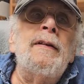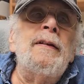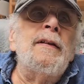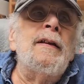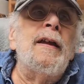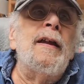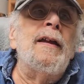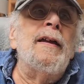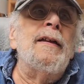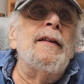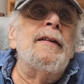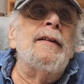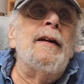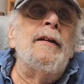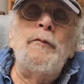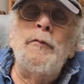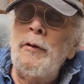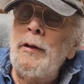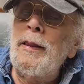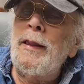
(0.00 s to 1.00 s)
And I
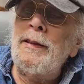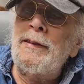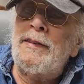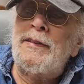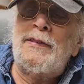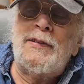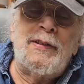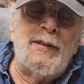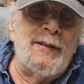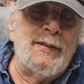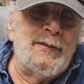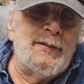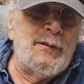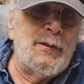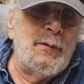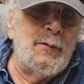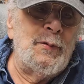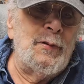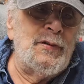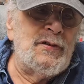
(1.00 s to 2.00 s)
really liked this kid.
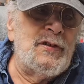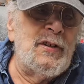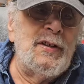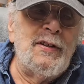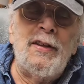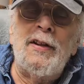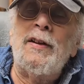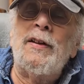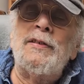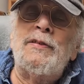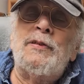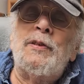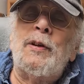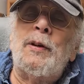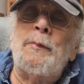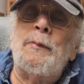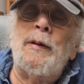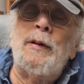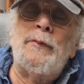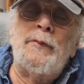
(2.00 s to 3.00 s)
So Sandy and I took
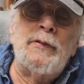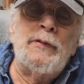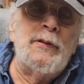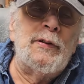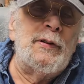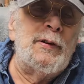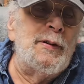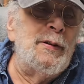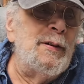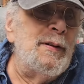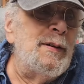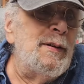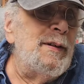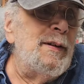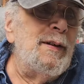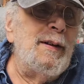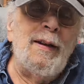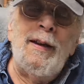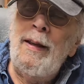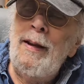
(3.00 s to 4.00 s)
him out for dinner,
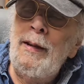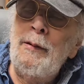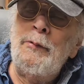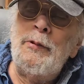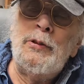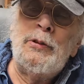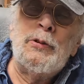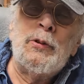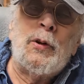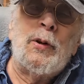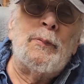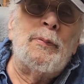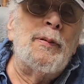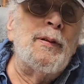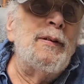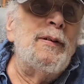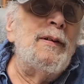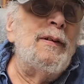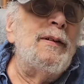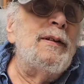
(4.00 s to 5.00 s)
and he was sharp.
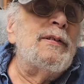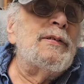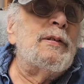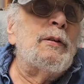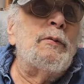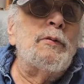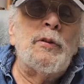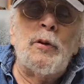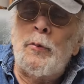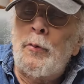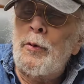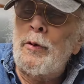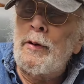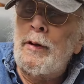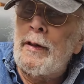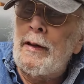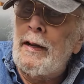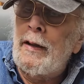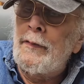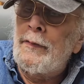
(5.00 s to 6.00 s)
So when the word
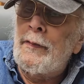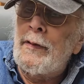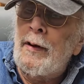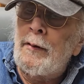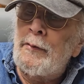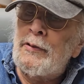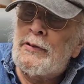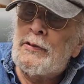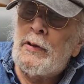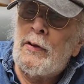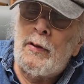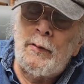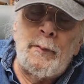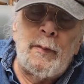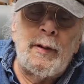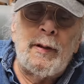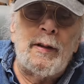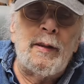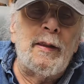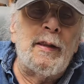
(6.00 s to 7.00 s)
got out that I was selling my
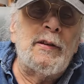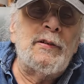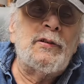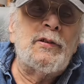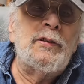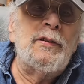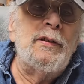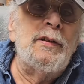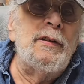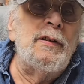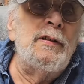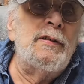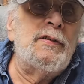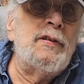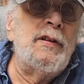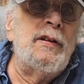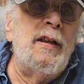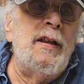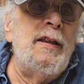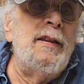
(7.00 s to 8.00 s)
collection, he
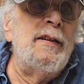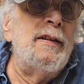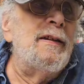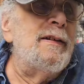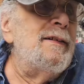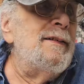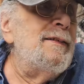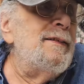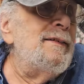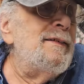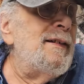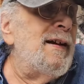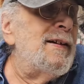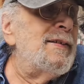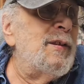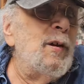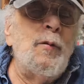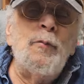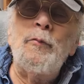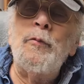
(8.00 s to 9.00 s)
said, "Hey, I
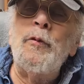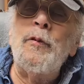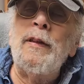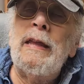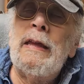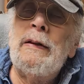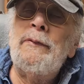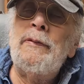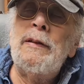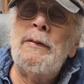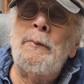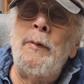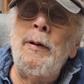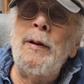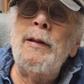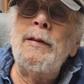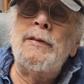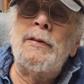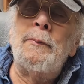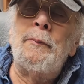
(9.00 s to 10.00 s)
don't really have any
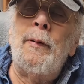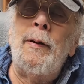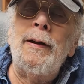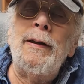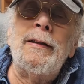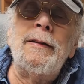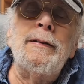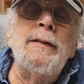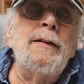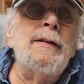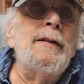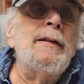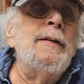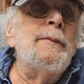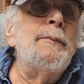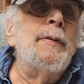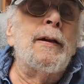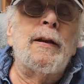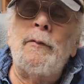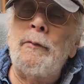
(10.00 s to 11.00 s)
money to buy it,
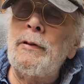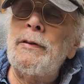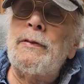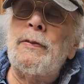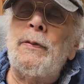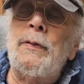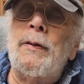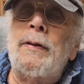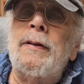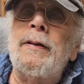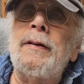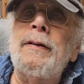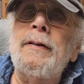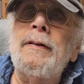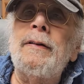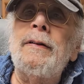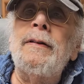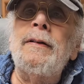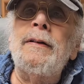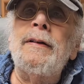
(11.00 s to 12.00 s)
but can we talk?"
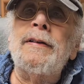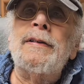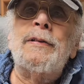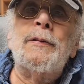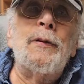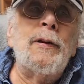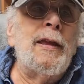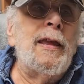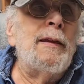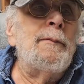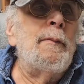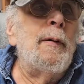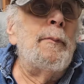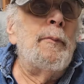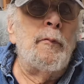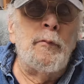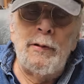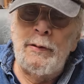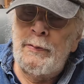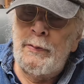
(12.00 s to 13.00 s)
So he came up
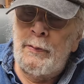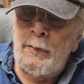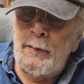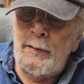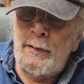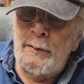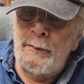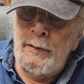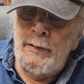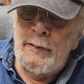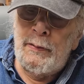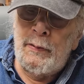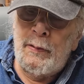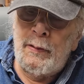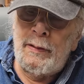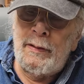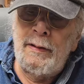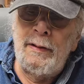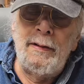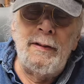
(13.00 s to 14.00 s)
and we talked and we
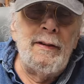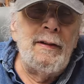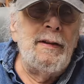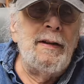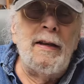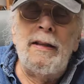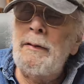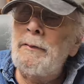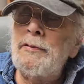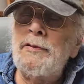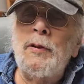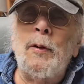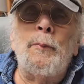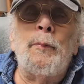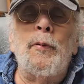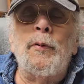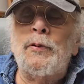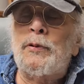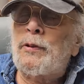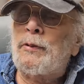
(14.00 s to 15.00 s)
talked. And there was no
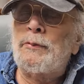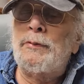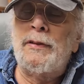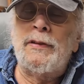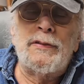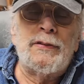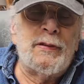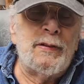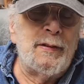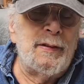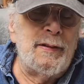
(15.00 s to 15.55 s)
bullshit with this guy.